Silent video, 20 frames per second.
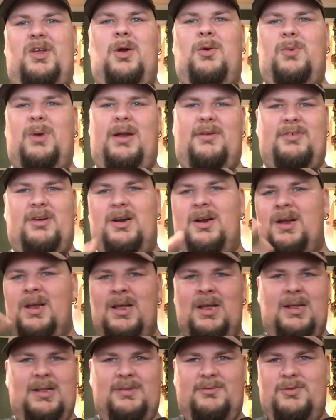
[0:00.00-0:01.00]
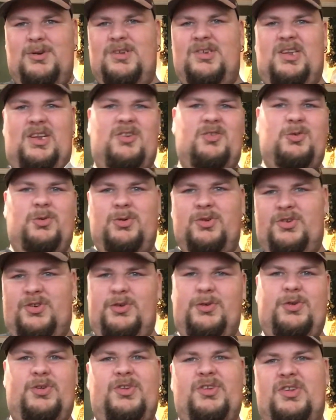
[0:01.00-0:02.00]
You know, whatever residual
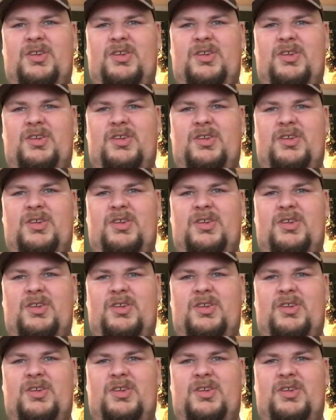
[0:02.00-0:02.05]
juice